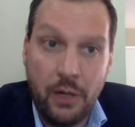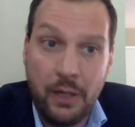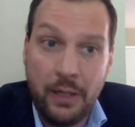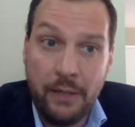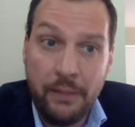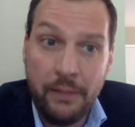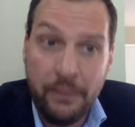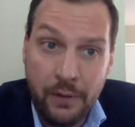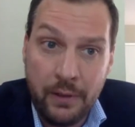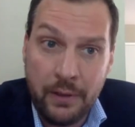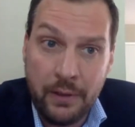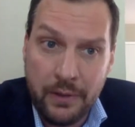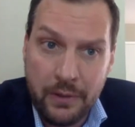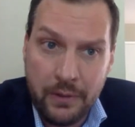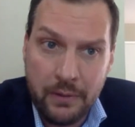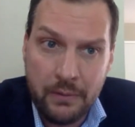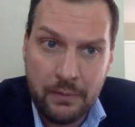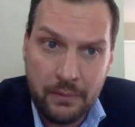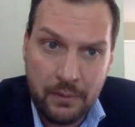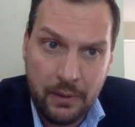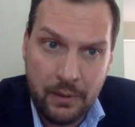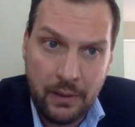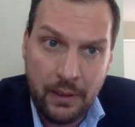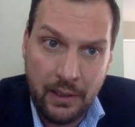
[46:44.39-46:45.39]
an inference
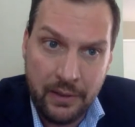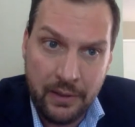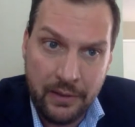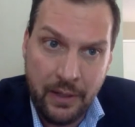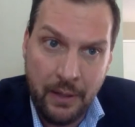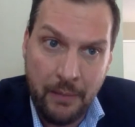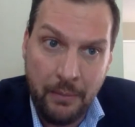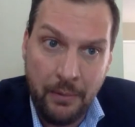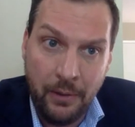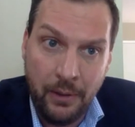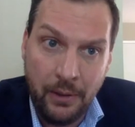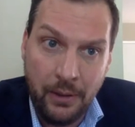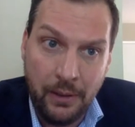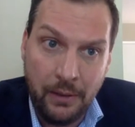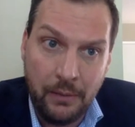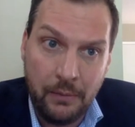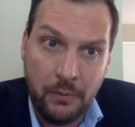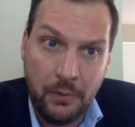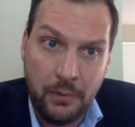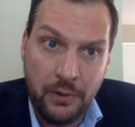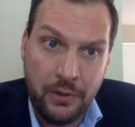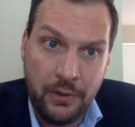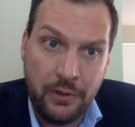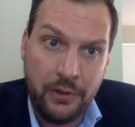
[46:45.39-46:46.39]
against that party,
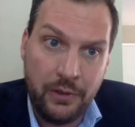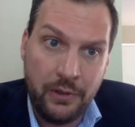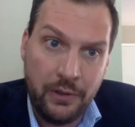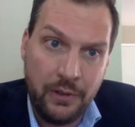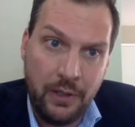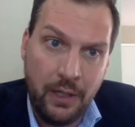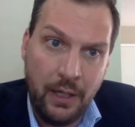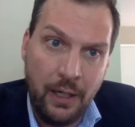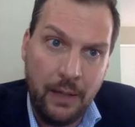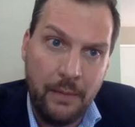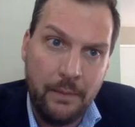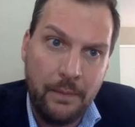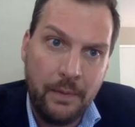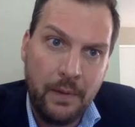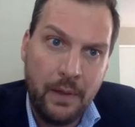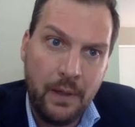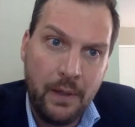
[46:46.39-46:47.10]
which is to say,